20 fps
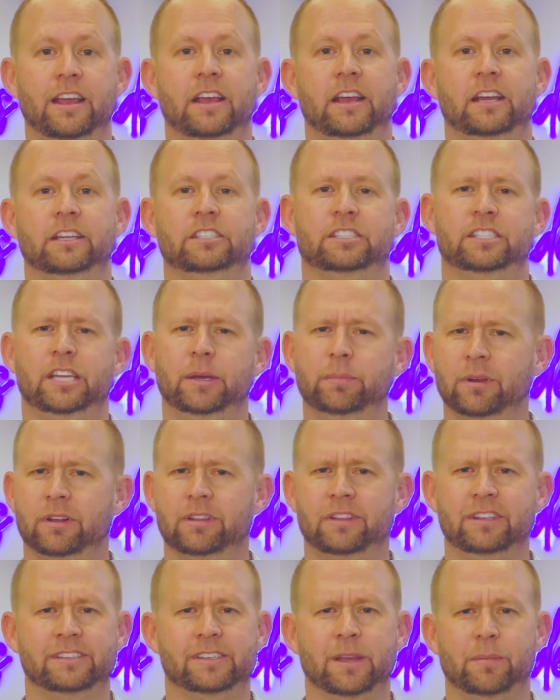It's
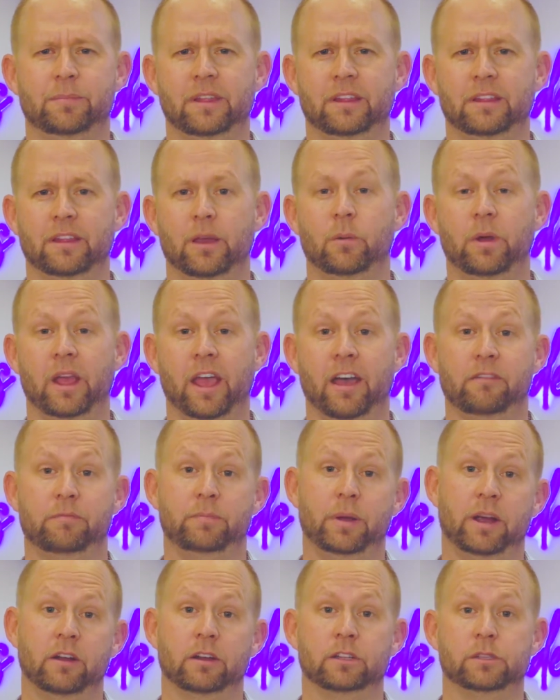typically something that we have
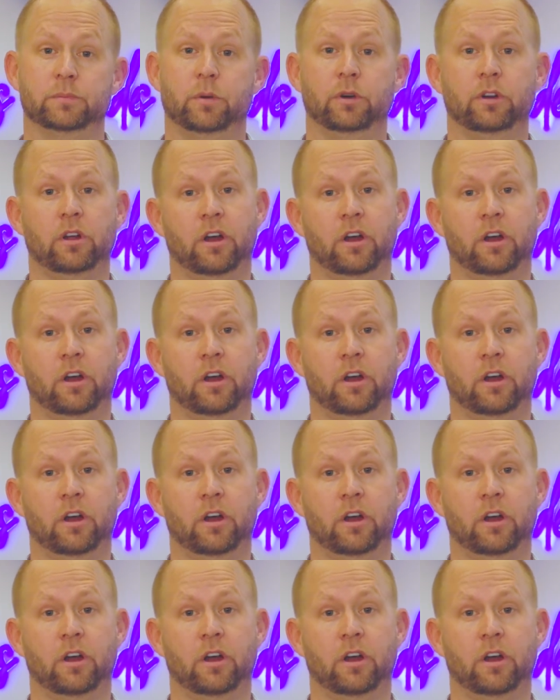parents put